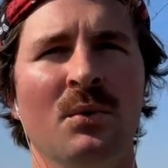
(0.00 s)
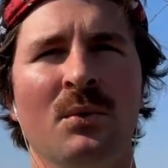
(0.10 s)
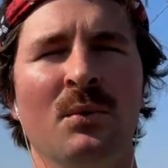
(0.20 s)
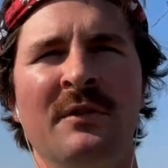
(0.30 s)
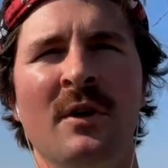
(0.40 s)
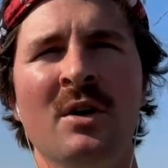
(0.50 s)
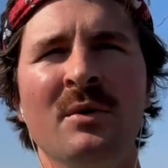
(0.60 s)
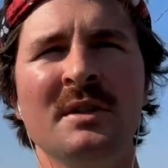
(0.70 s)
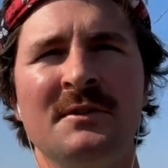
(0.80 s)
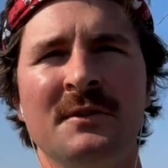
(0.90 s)
We've
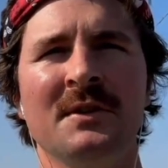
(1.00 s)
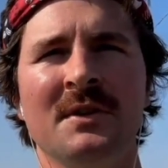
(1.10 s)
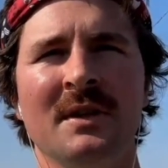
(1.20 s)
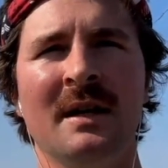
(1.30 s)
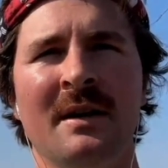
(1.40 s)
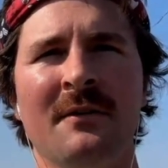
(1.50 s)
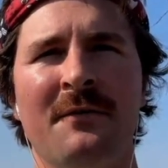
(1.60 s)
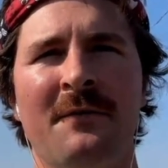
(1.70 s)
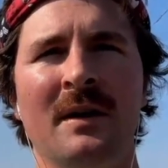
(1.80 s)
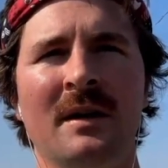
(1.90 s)
always kind of
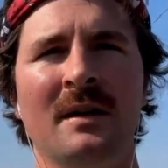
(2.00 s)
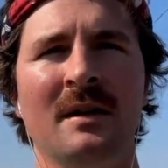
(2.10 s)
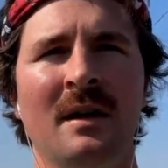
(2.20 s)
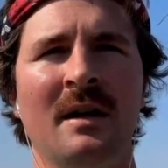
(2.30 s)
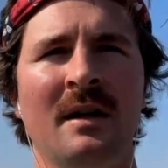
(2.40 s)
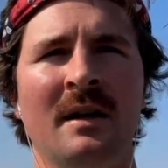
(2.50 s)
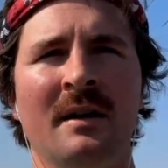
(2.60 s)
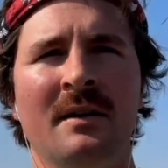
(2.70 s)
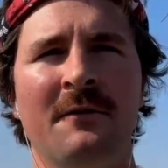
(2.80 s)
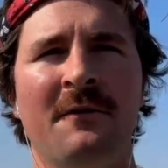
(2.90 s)

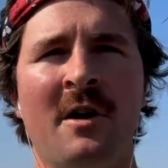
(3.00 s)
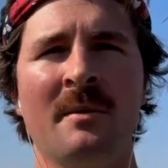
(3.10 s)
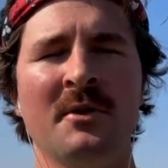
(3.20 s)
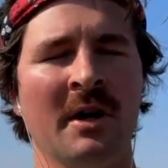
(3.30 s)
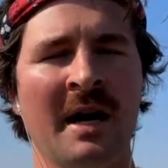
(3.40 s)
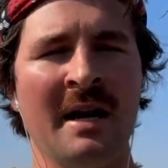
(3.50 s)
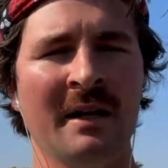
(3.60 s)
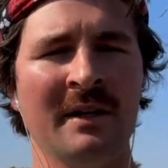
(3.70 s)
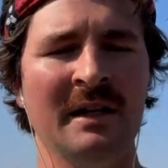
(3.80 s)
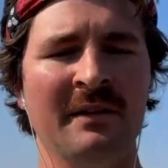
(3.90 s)
farmed
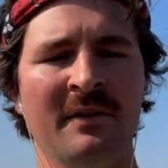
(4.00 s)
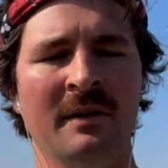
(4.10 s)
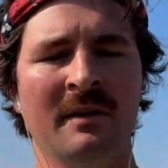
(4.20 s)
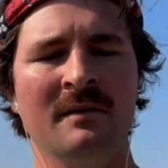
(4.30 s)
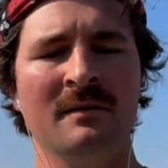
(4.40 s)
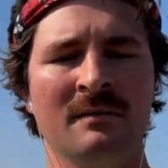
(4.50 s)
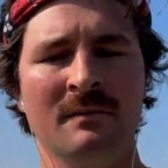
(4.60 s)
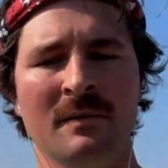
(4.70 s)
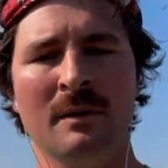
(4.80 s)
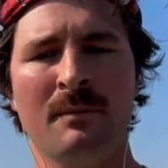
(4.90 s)
organically, even
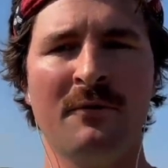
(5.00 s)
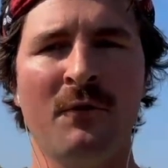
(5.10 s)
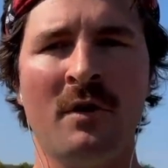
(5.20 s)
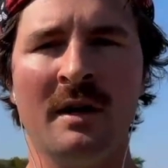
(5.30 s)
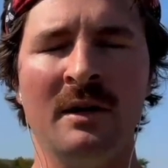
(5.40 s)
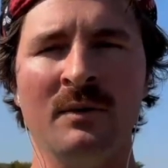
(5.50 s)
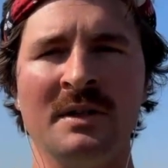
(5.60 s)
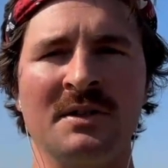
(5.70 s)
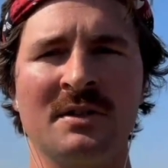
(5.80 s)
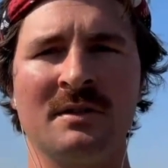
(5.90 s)
before it
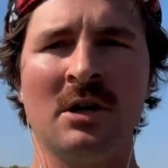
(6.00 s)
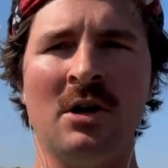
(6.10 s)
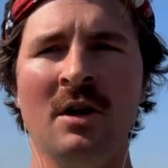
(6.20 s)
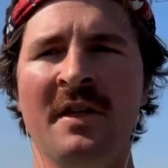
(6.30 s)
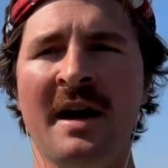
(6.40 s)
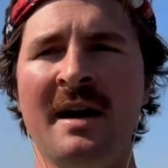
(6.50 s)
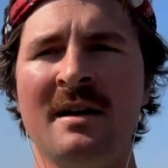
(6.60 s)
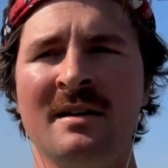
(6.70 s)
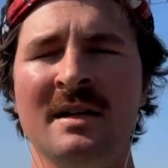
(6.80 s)
was called that.